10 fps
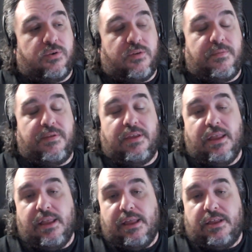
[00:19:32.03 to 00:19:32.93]
The
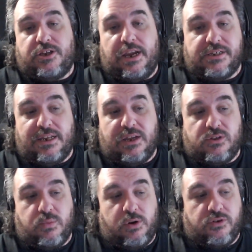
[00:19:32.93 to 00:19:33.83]

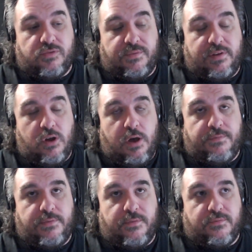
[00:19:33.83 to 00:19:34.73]
changelings were driven off of